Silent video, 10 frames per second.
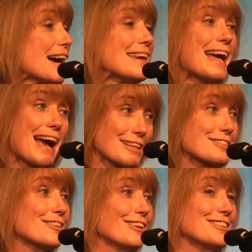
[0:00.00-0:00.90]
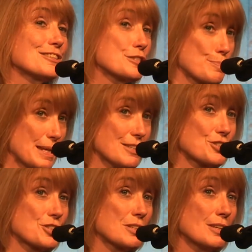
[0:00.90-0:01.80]
an excellent
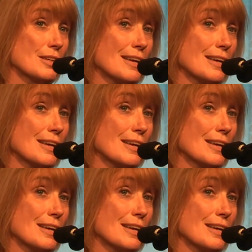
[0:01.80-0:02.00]
speech